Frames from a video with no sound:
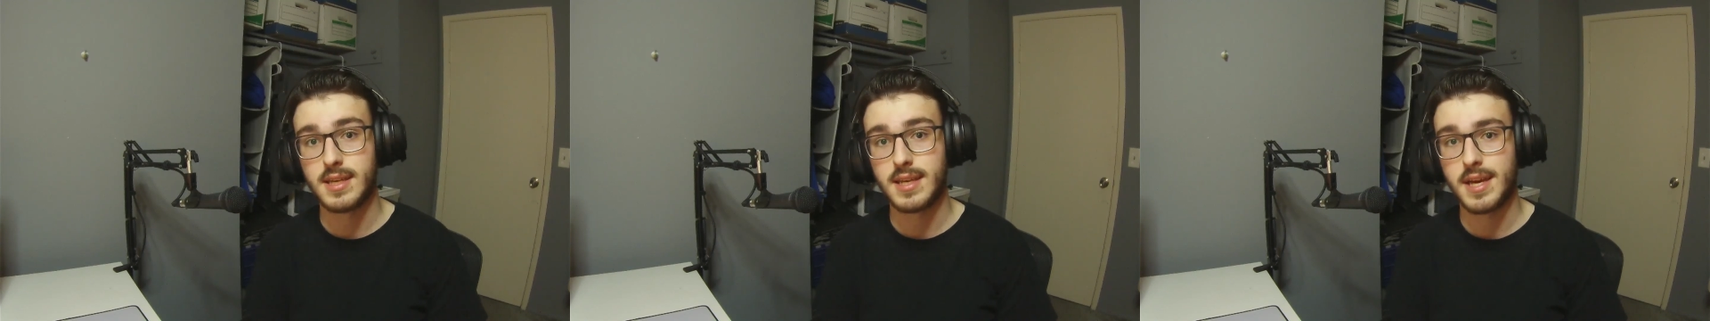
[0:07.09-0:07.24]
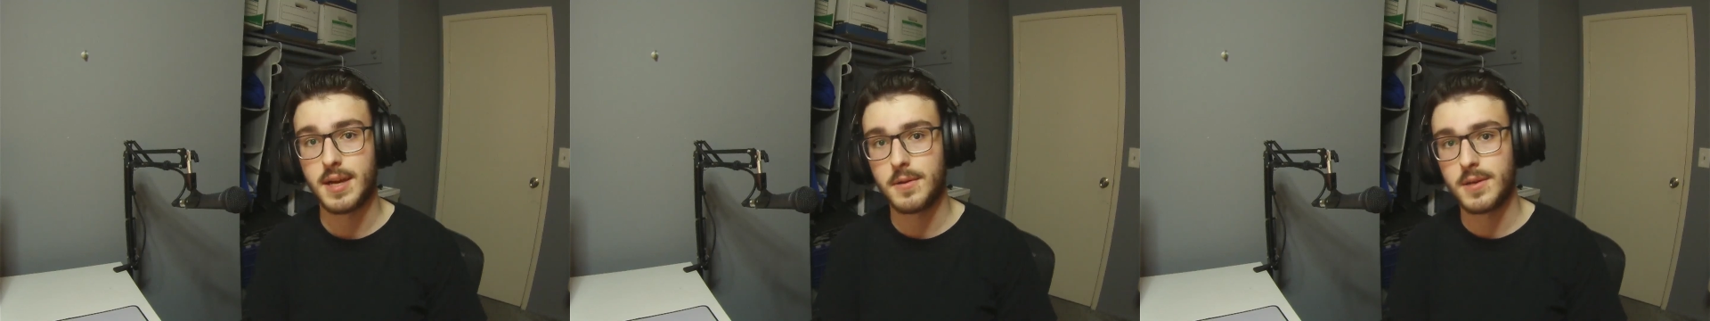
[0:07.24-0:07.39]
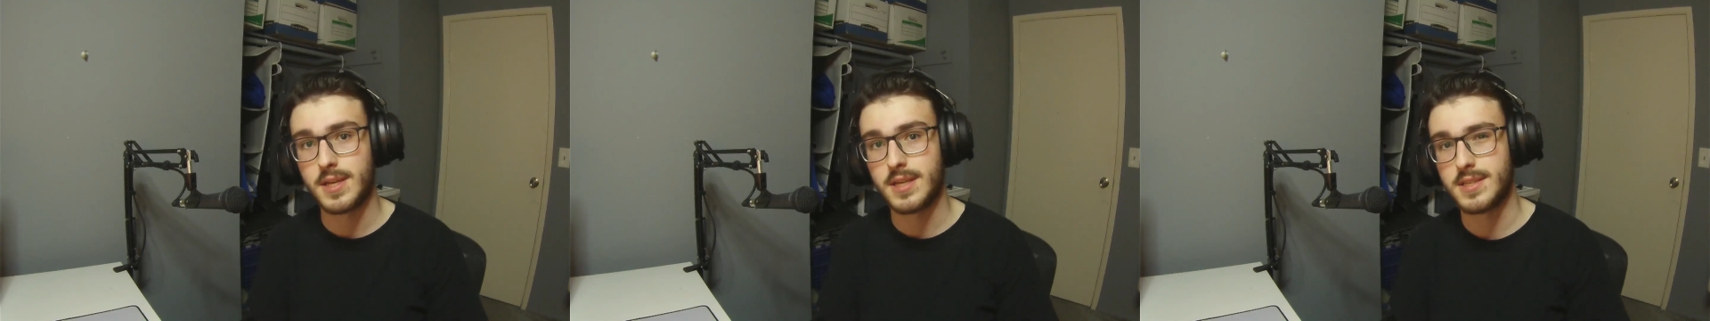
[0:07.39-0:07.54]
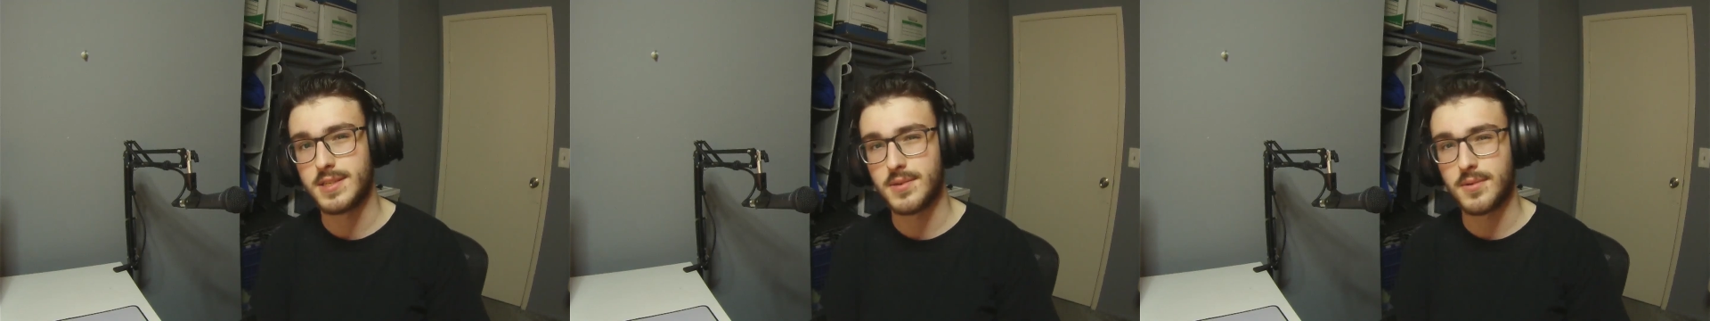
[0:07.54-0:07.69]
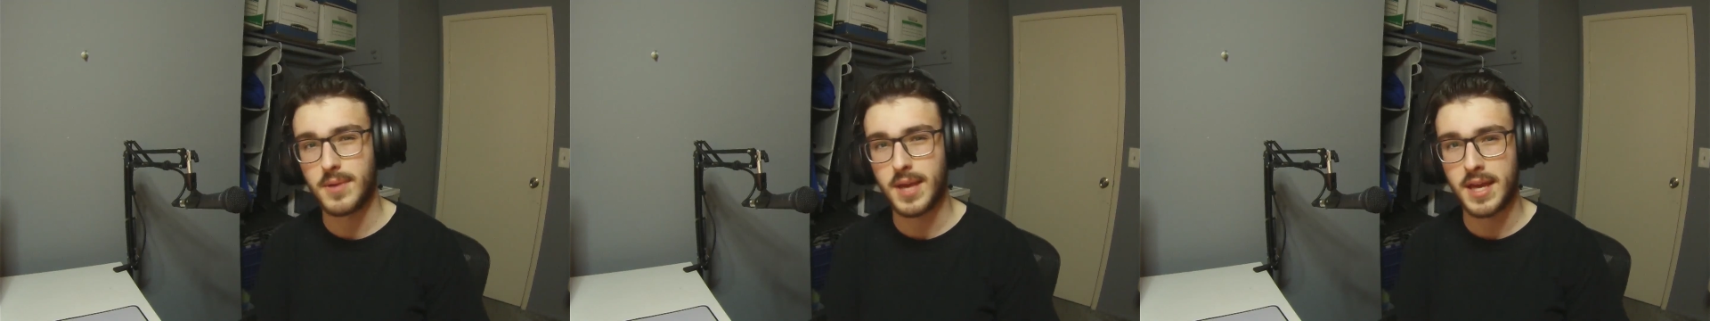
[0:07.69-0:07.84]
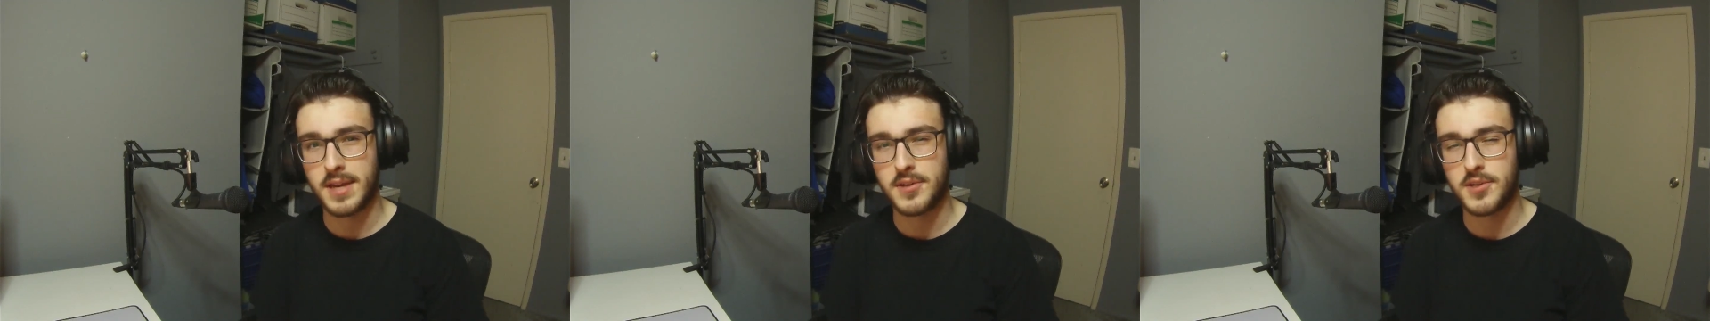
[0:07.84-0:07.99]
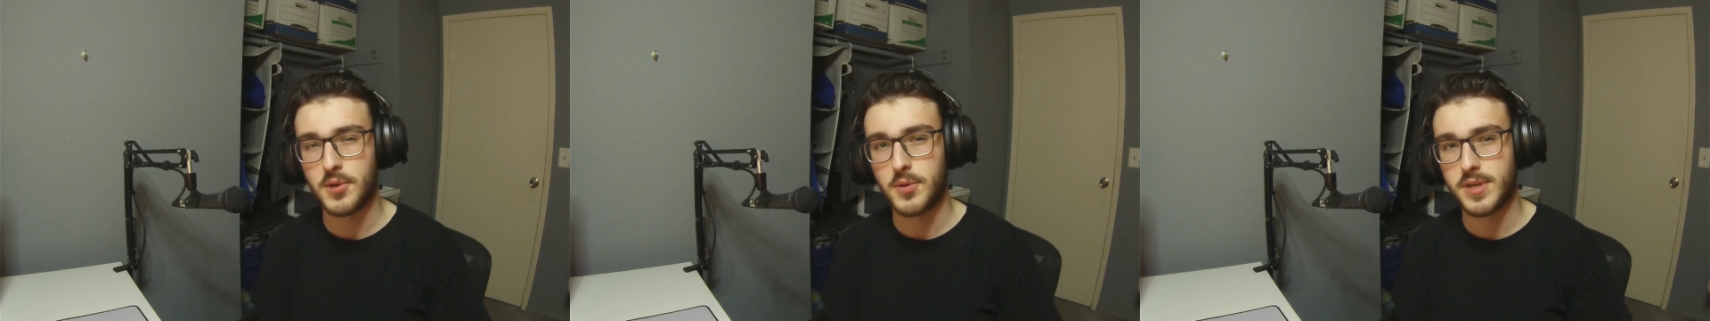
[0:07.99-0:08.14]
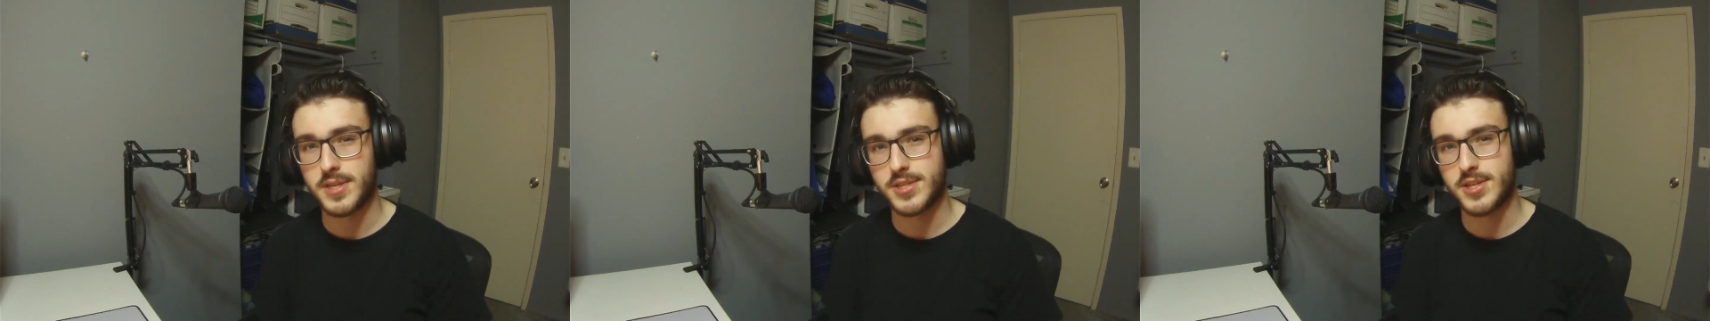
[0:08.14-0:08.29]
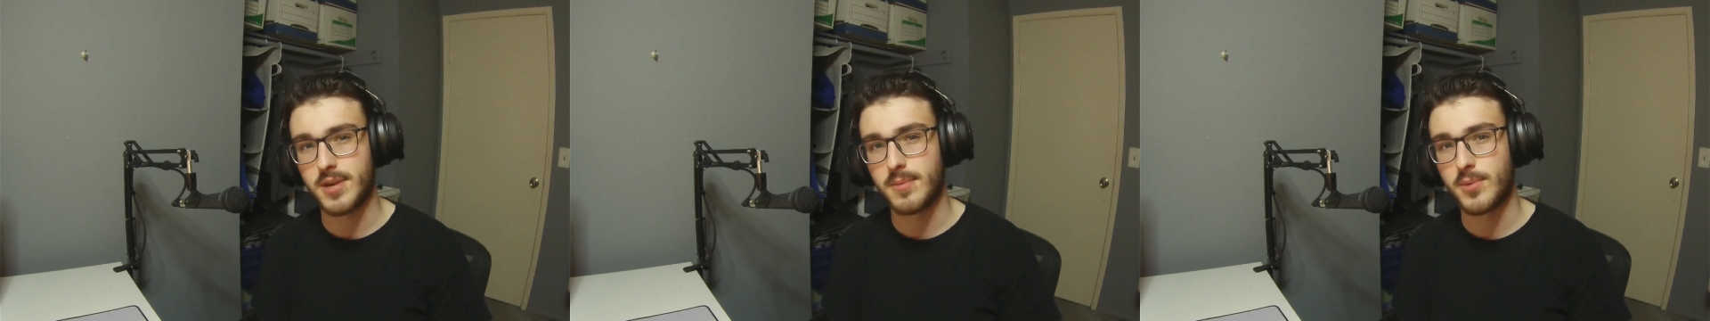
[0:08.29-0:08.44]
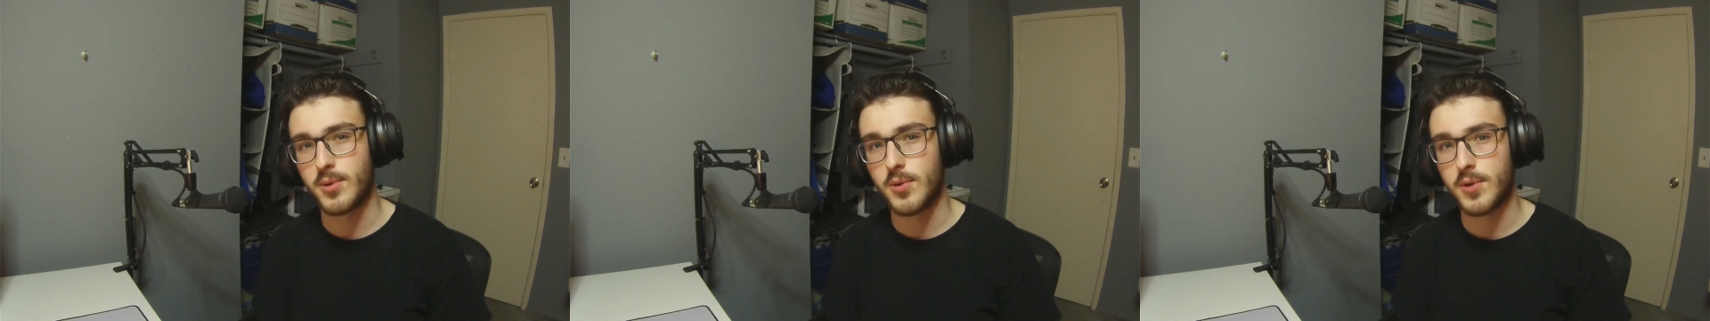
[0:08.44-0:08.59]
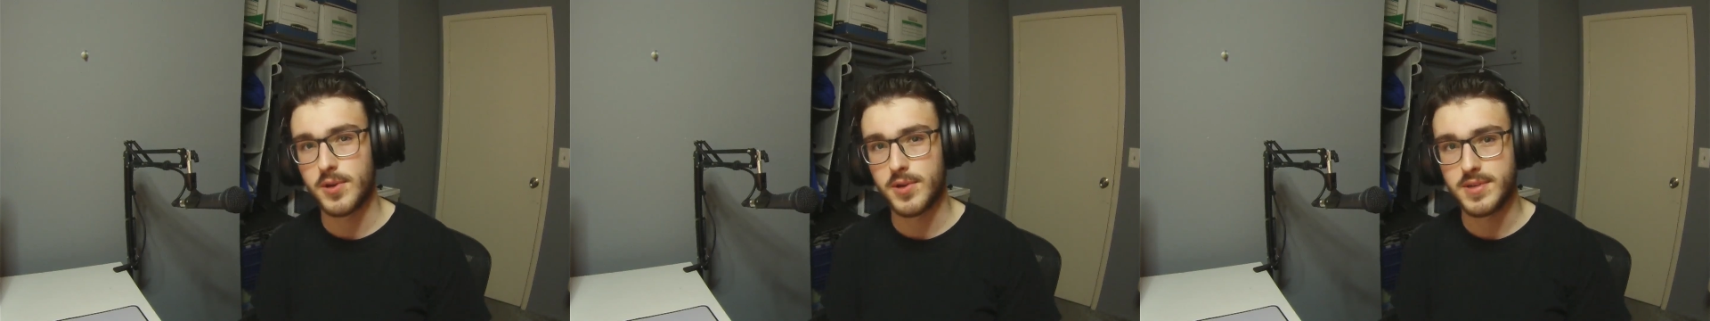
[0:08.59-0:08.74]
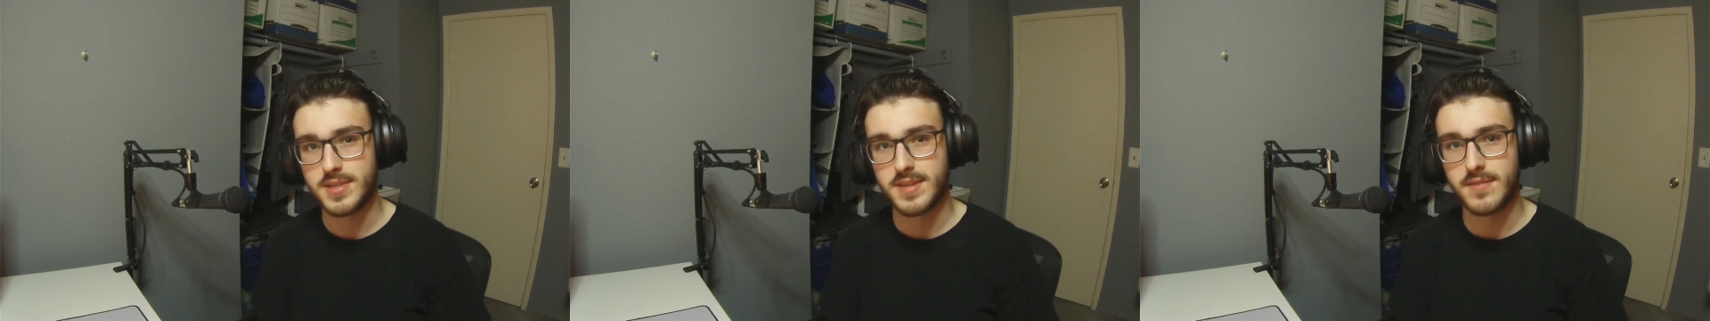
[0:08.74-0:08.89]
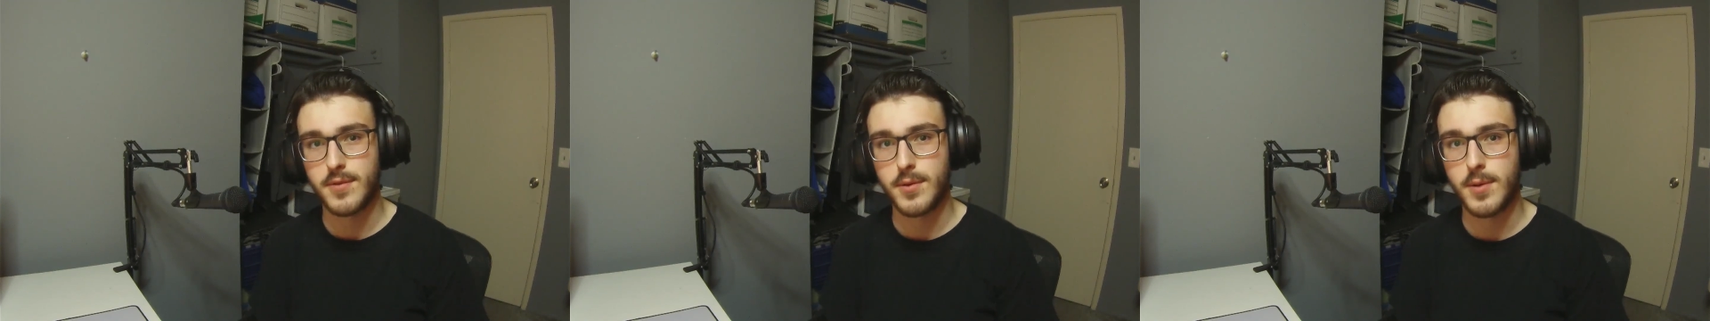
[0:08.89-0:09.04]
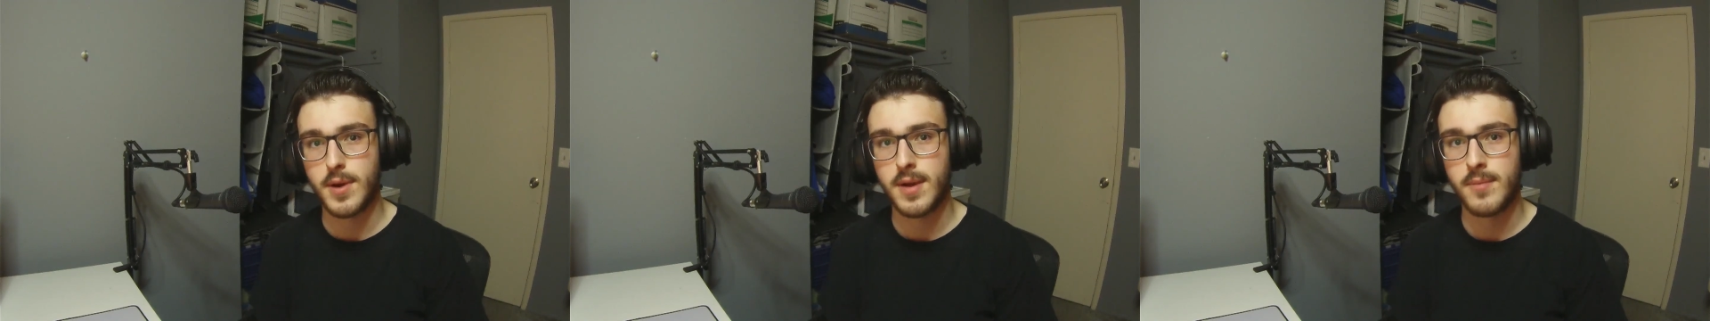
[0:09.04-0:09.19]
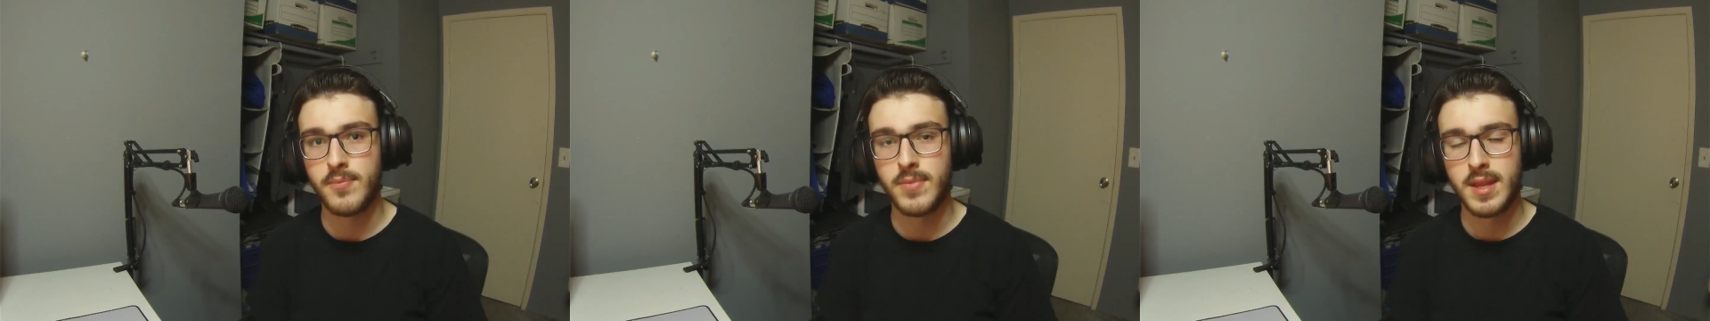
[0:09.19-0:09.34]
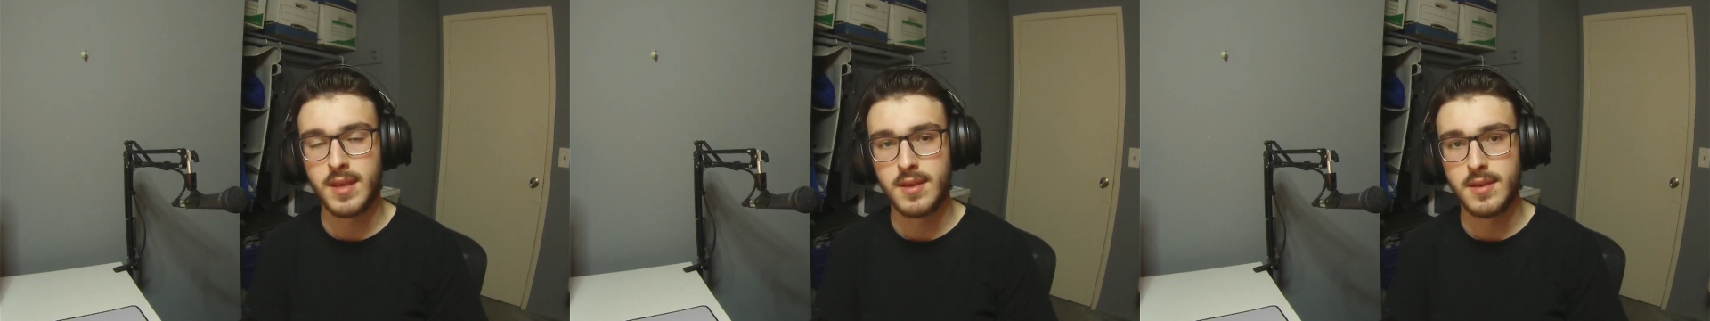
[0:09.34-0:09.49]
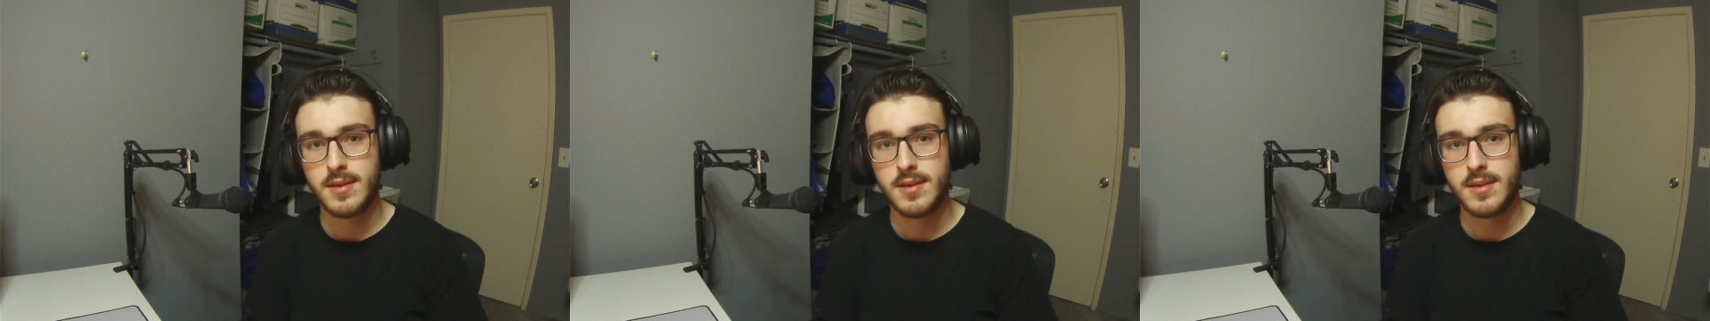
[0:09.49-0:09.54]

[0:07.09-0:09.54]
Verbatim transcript: nowadays you kind of don't want sharp corners everywhere.